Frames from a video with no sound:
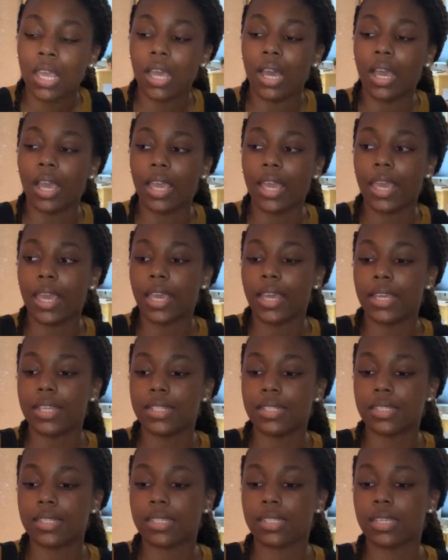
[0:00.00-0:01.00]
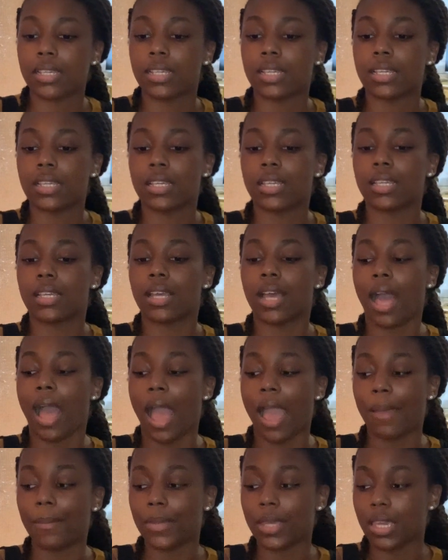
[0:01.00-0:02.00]
And
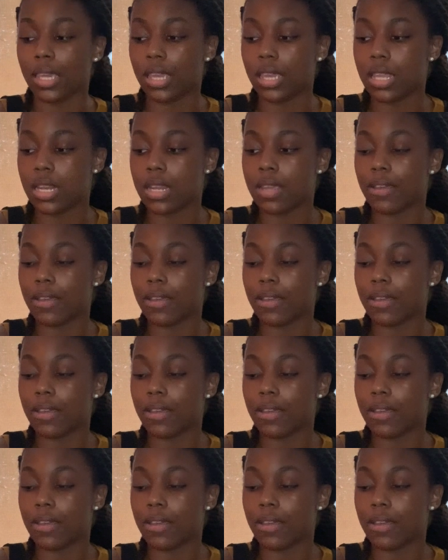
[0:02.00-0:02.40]
I mean,